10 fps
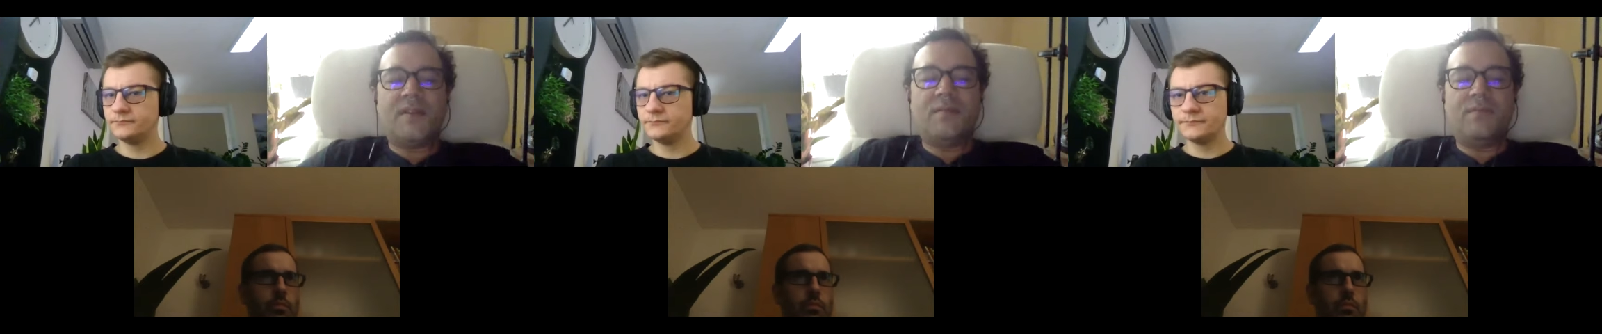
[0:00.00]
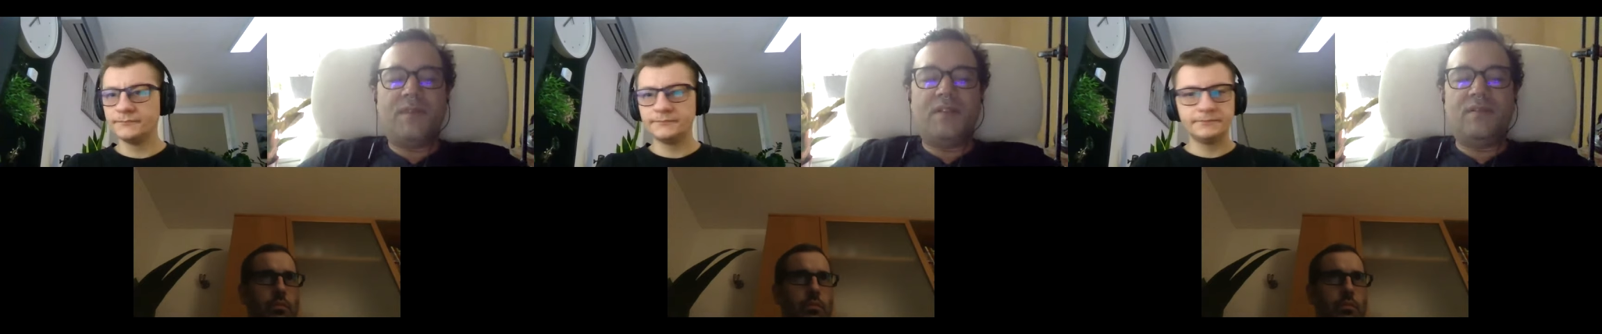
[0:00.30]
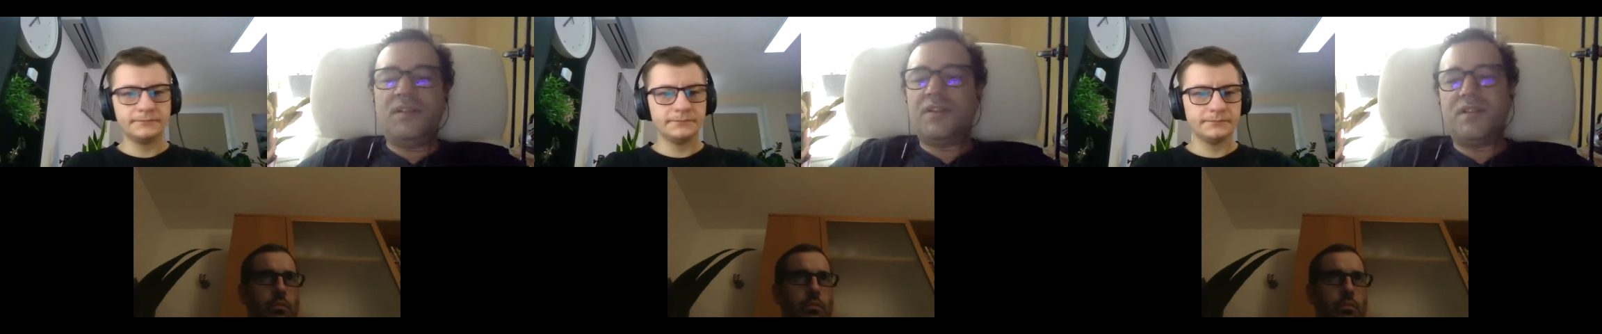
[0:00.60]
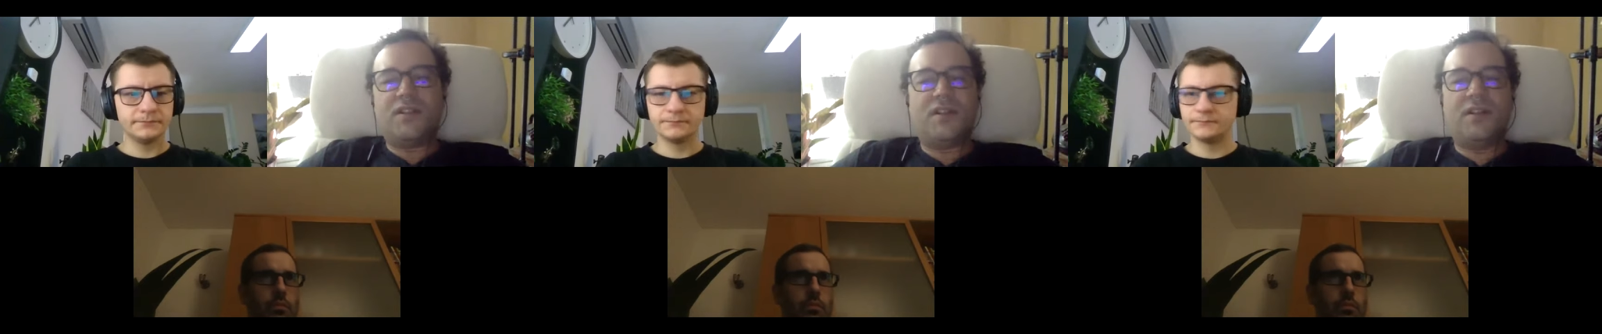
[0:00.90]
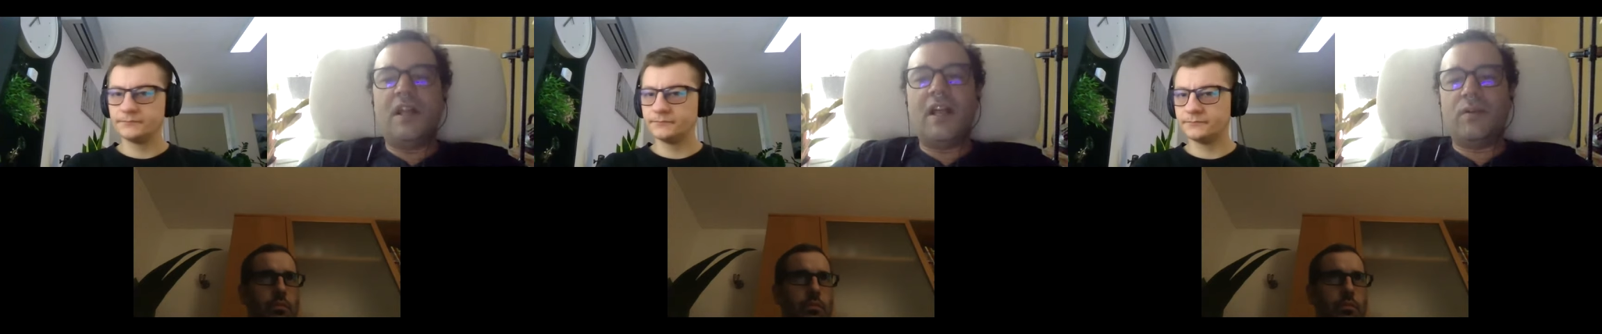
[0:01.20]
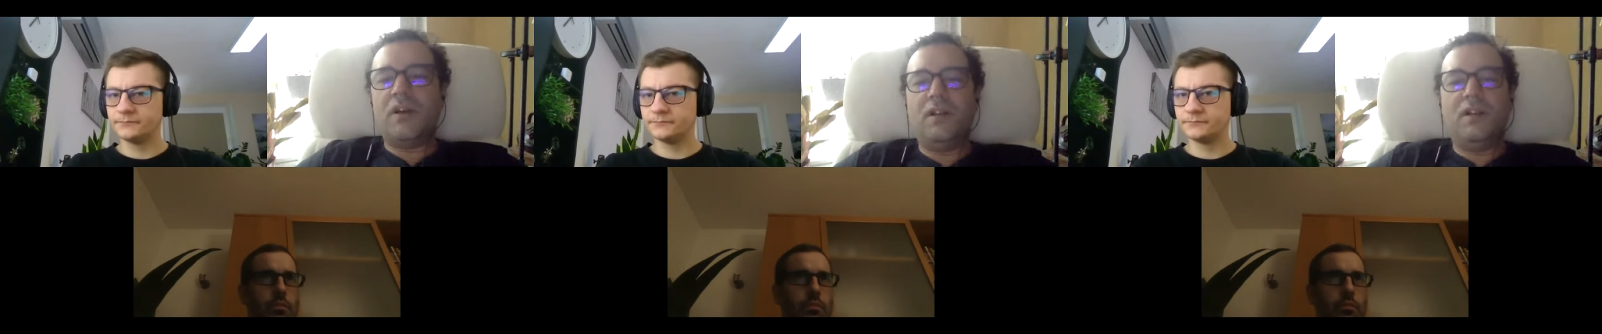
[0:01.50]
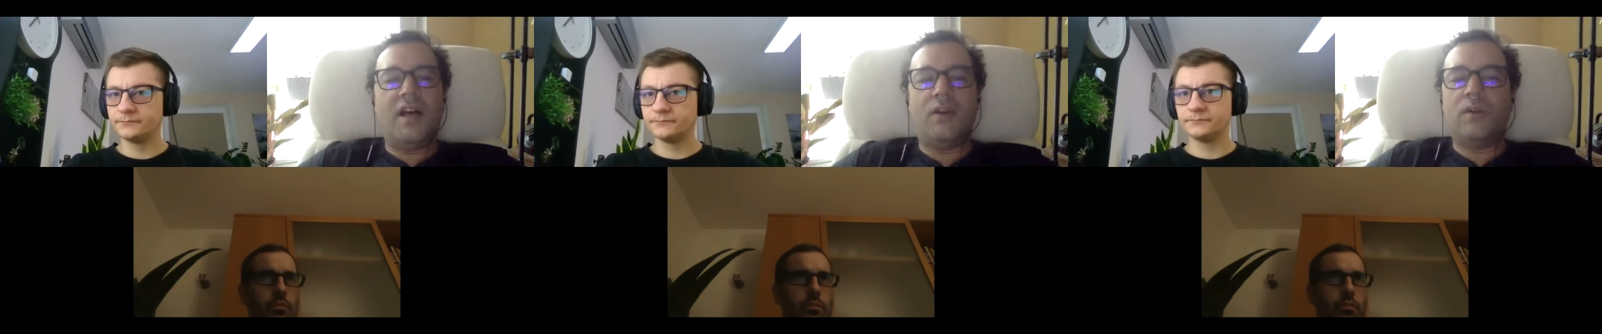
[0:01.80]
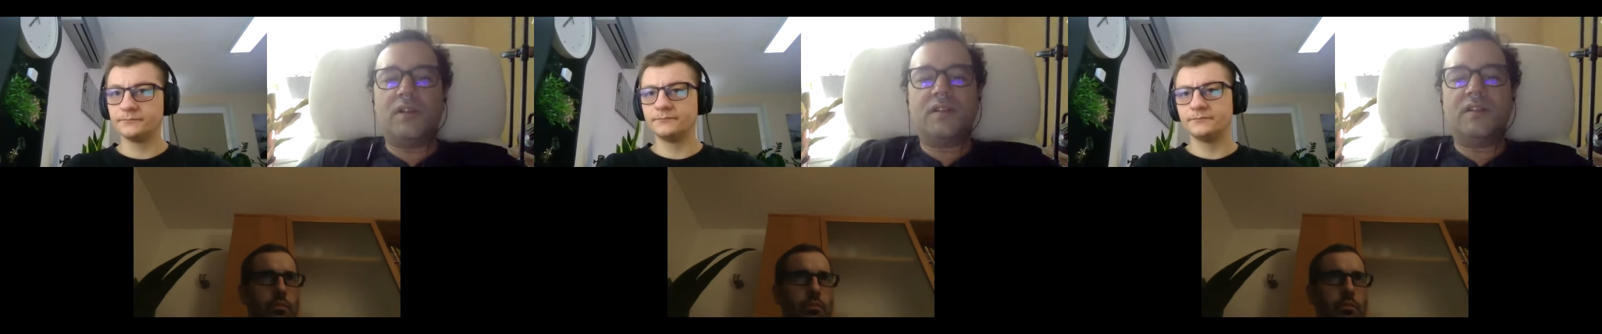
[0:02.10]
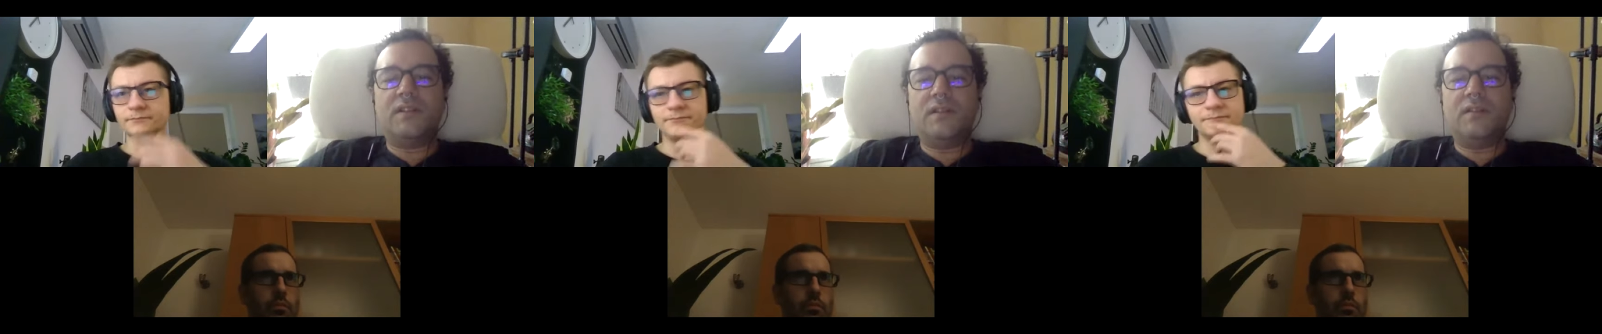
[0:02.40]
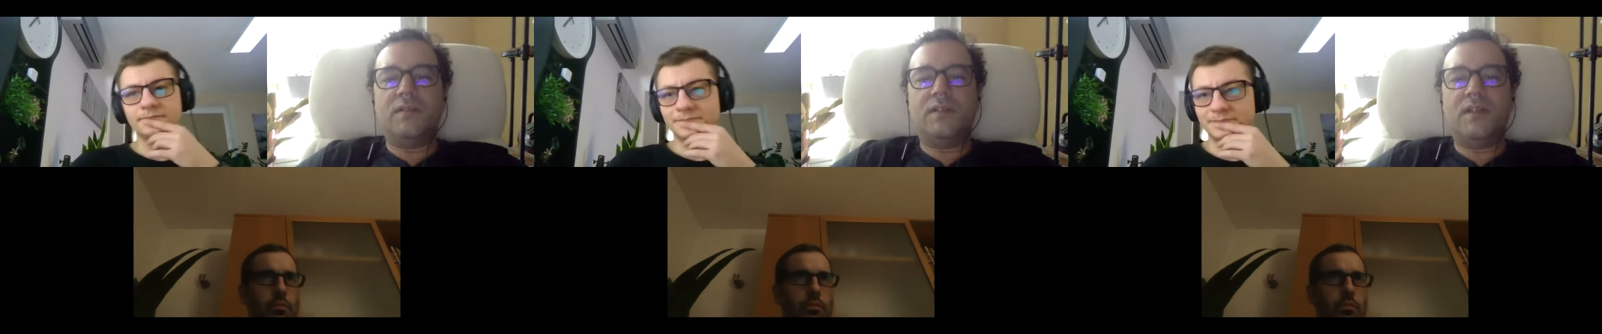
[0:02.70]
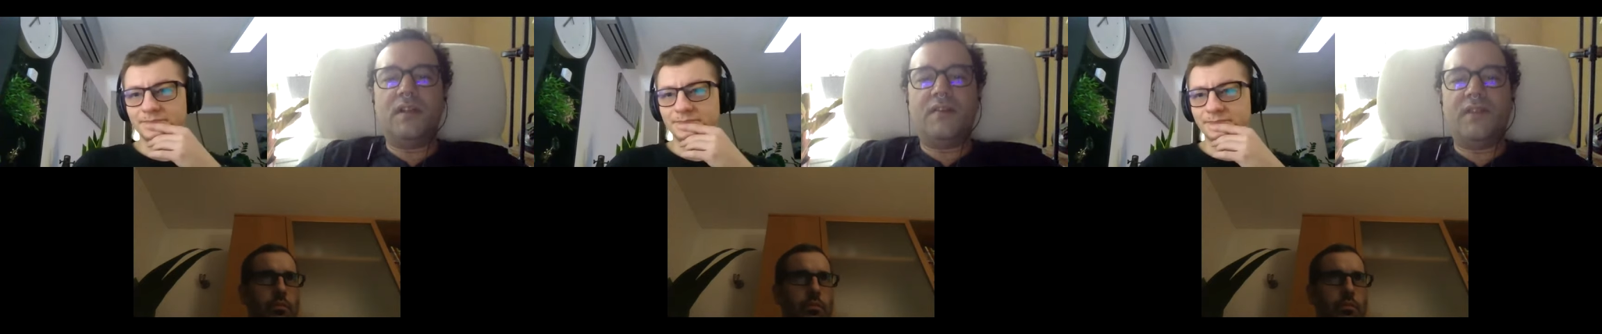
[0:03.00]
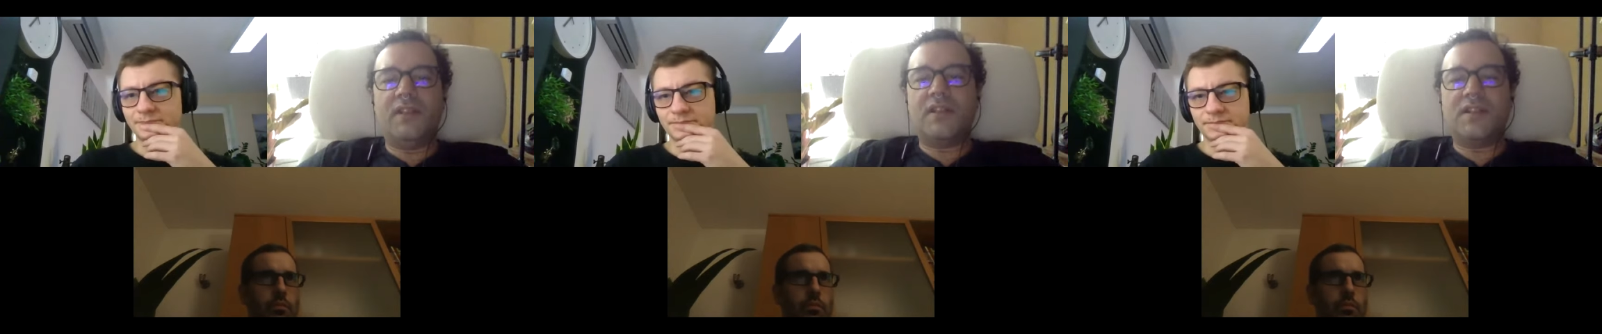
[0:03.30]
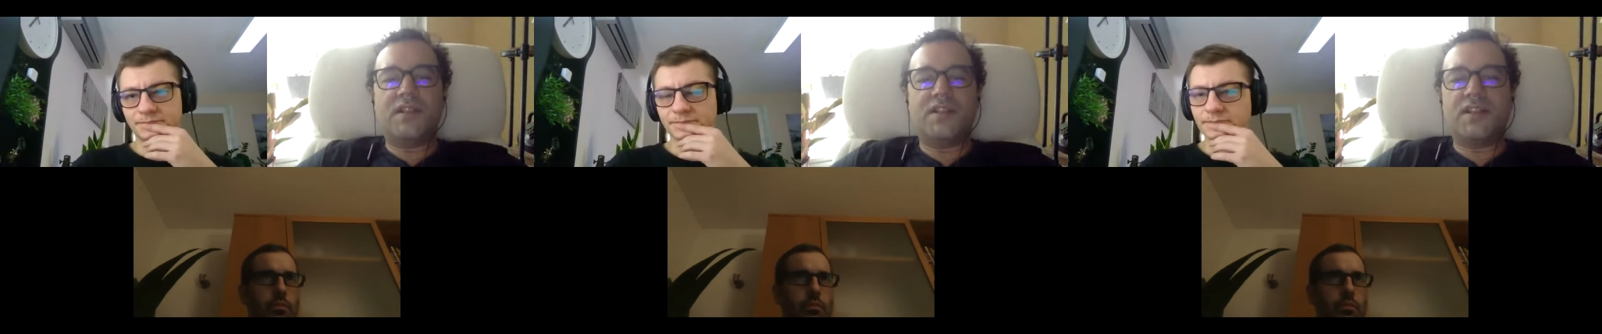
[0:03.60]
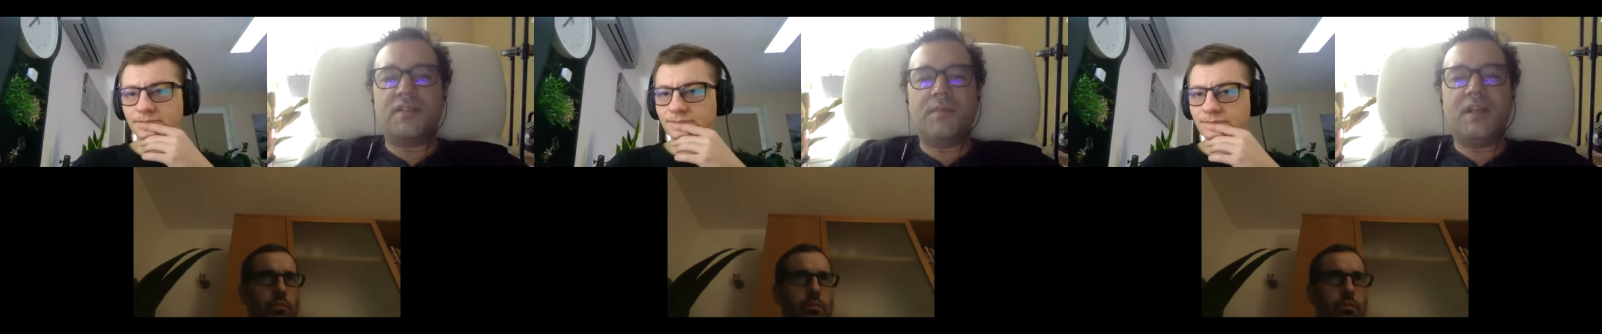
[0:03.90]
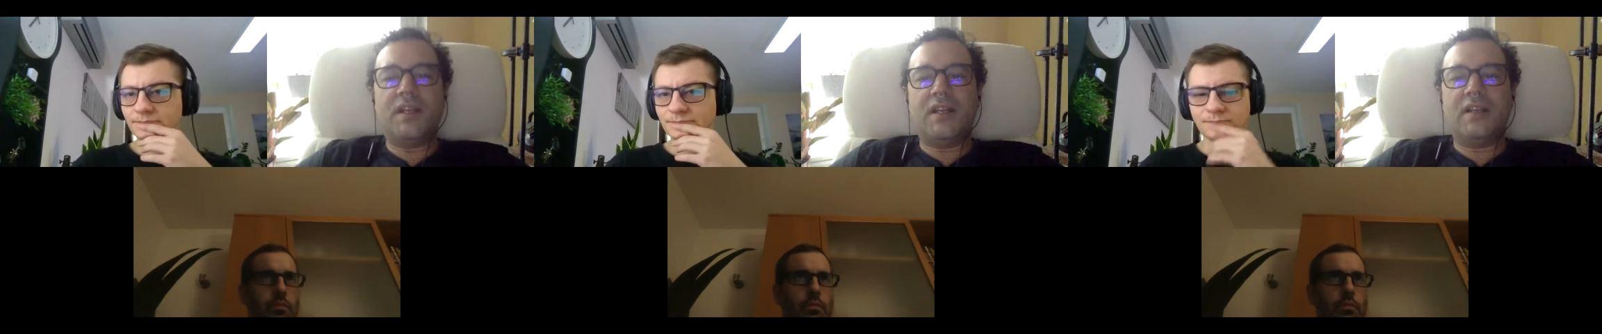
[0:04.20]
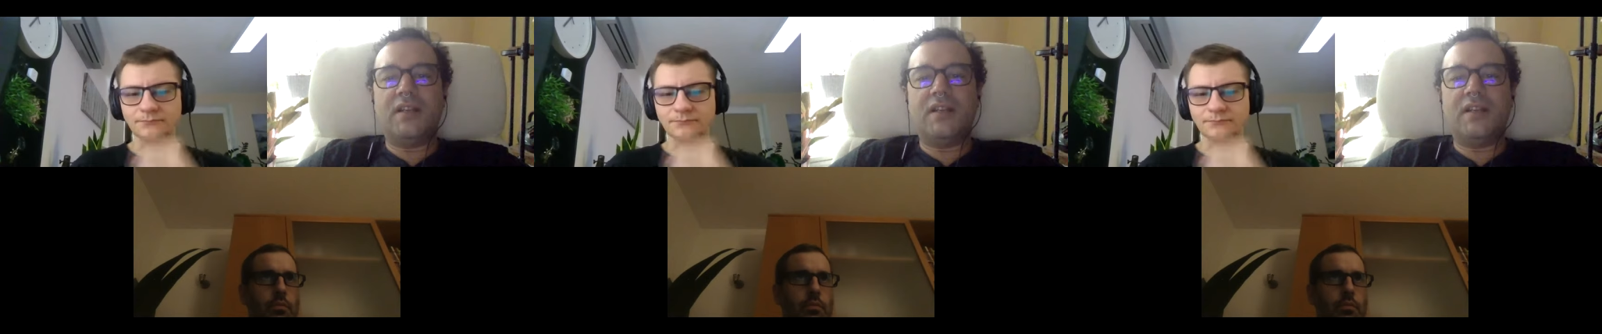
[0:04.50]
Speaker 1: But there's still a lot of a lot of work to do there. I feel like this is just the beginning.